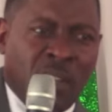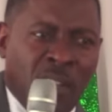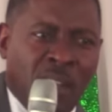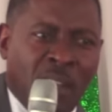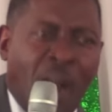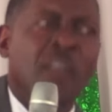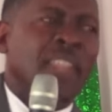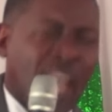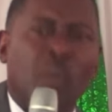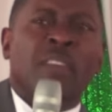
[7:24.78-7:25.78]
are you
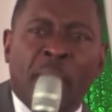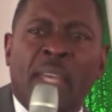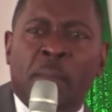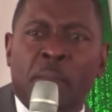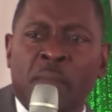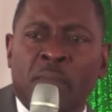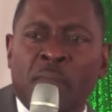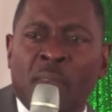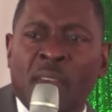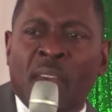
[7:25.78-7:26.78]
there with me,
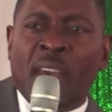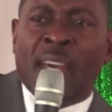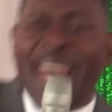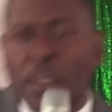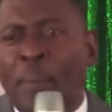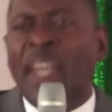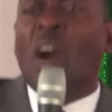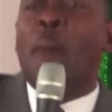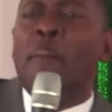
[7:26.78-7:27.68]
can become a